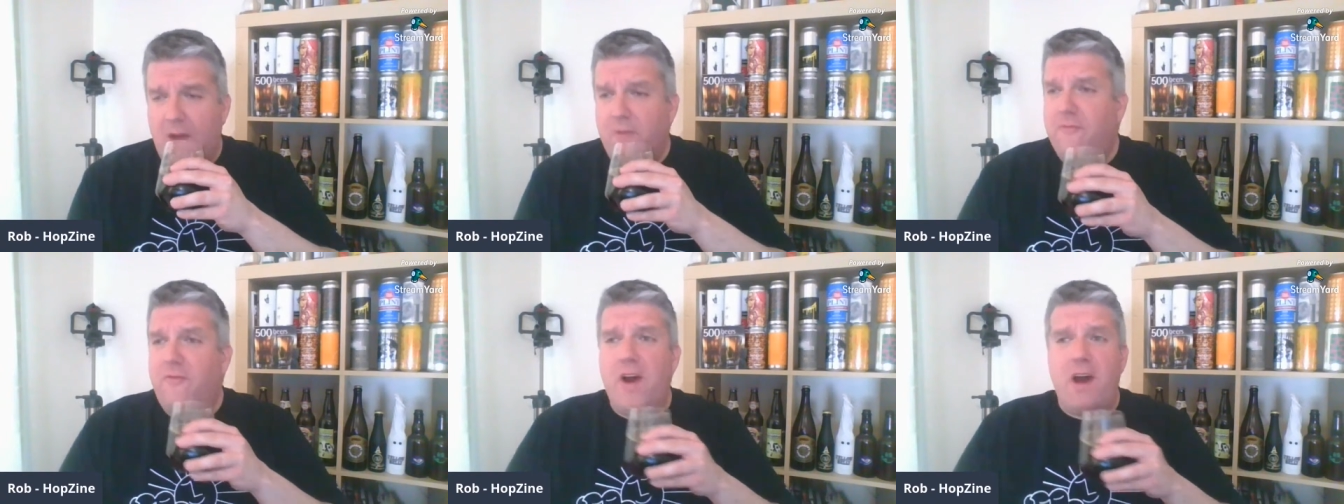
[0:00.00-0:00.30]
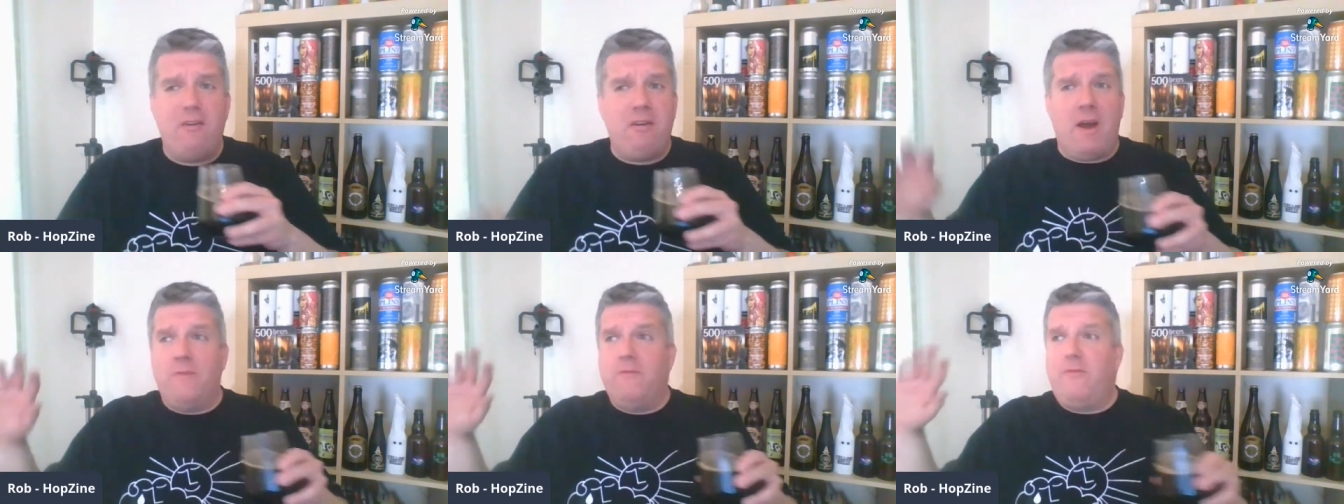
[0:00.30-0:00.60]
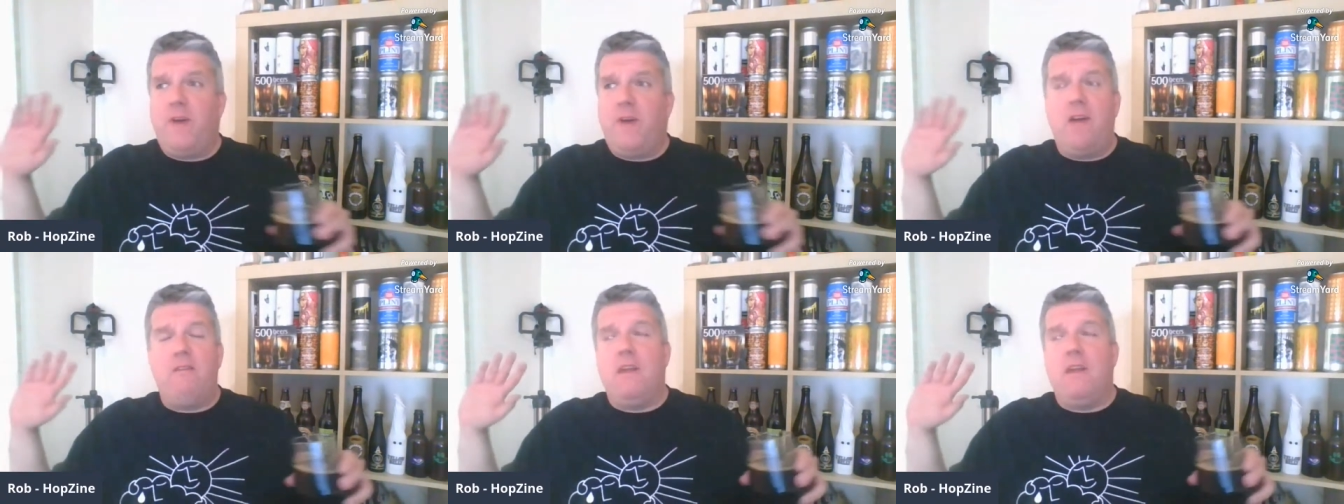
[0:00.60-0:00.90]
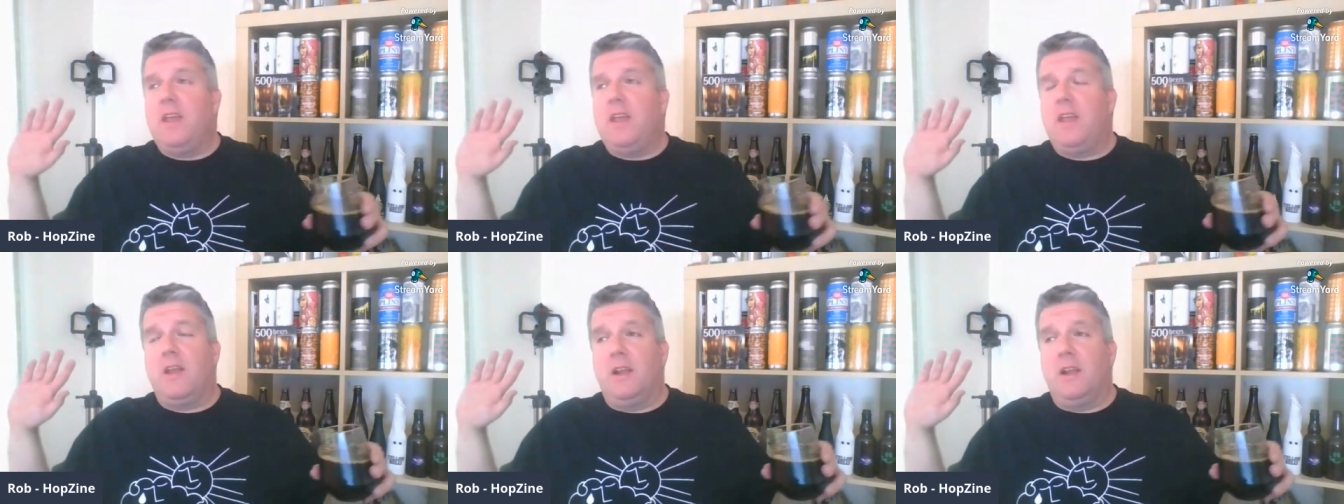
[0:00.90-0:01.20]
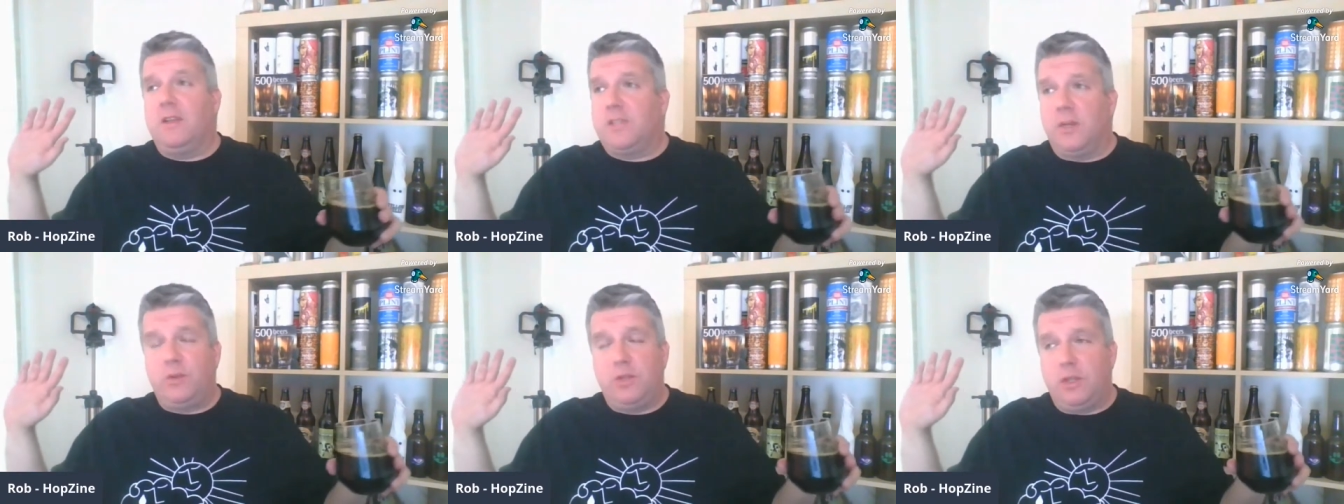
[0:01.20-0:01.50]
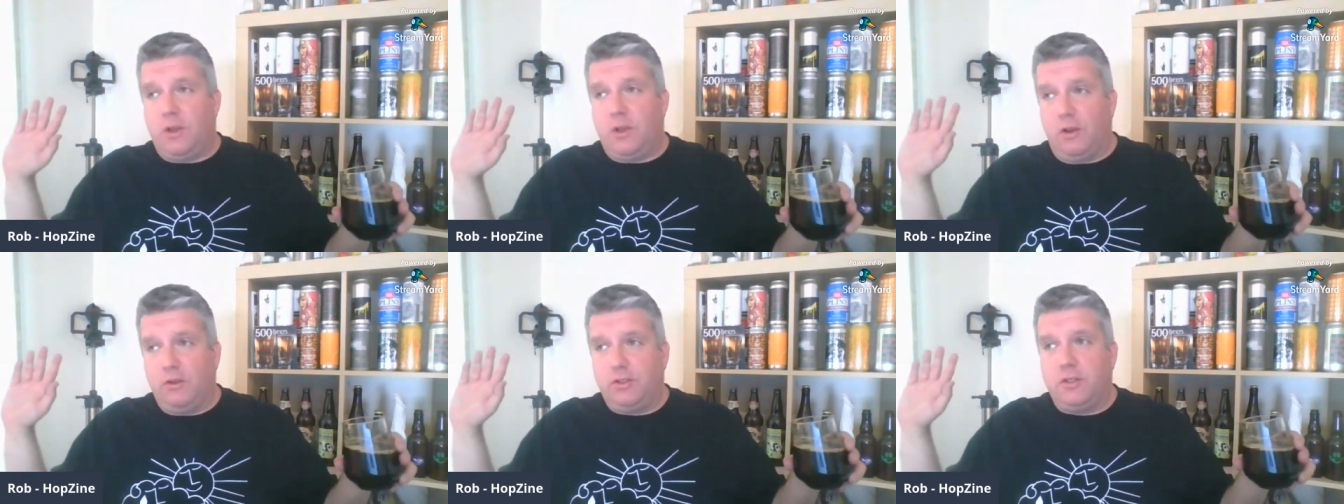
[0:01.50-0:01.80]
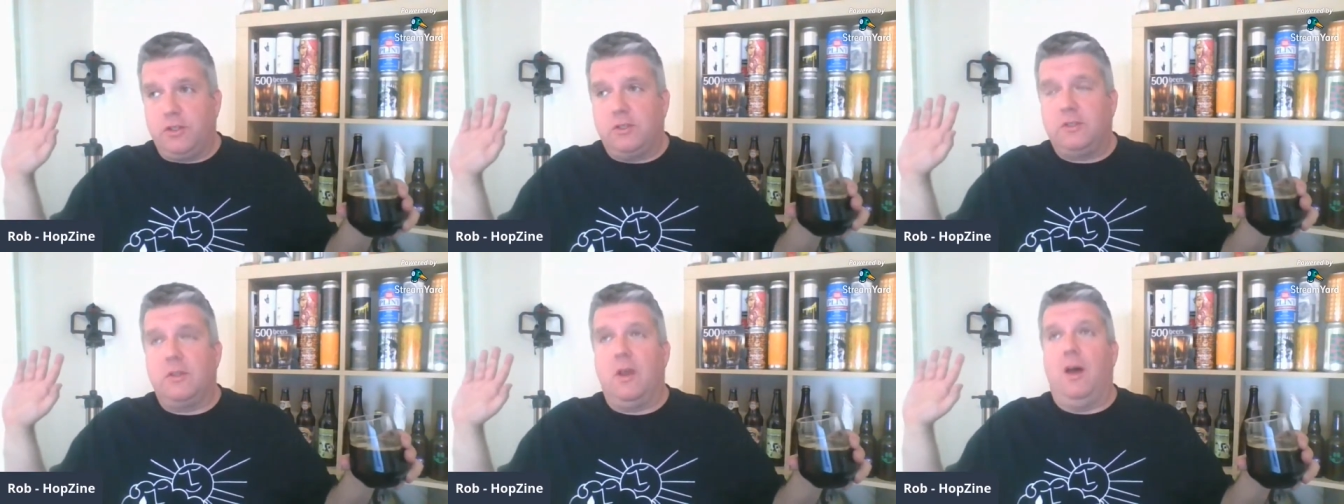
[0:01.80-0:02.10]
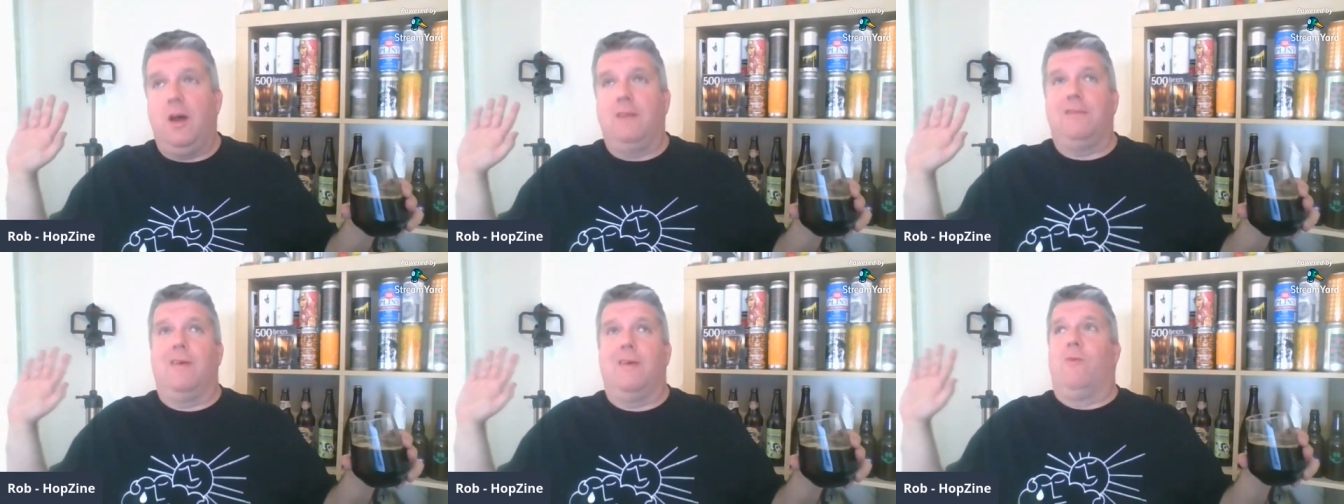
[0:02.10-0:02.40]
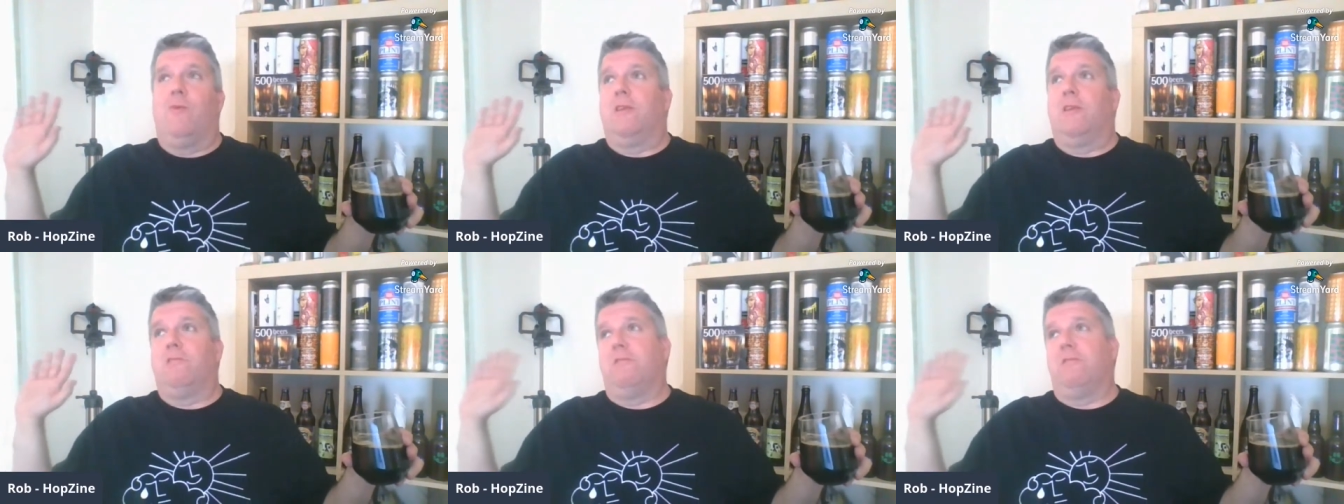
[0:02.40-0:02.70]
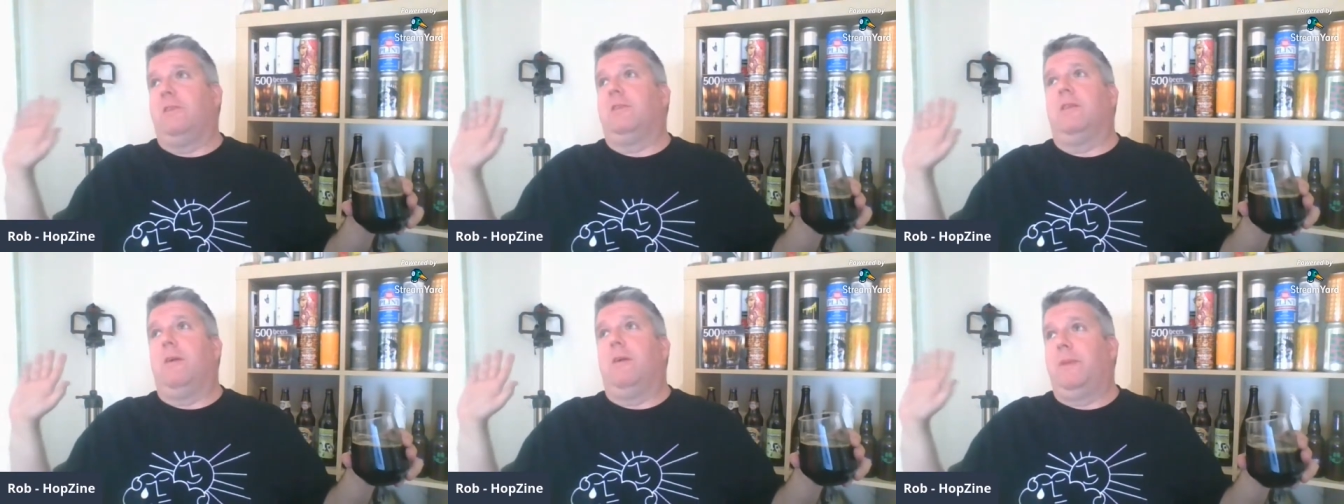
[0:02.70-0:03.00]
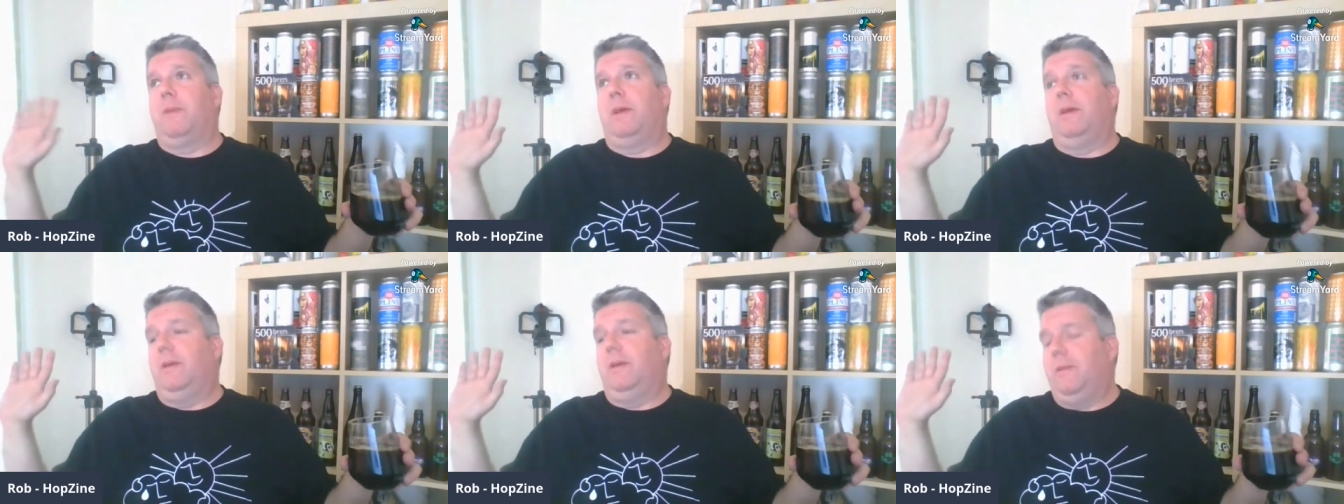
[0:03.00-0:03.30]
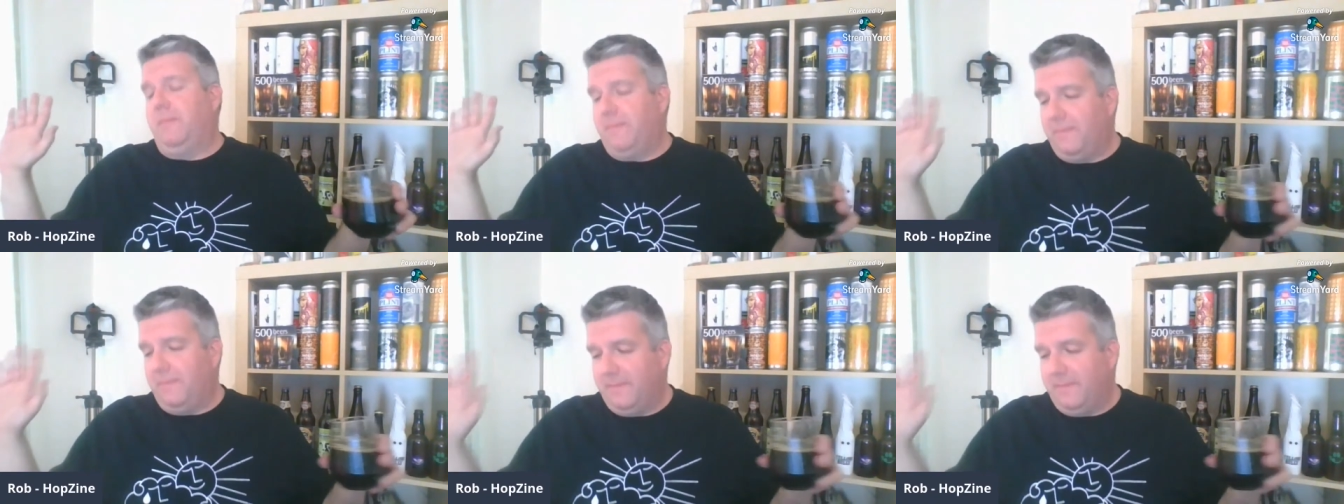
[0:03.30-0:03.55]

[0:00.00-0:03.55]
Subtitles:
I'm very kind of socially conscious, so I don't want to drink that beer.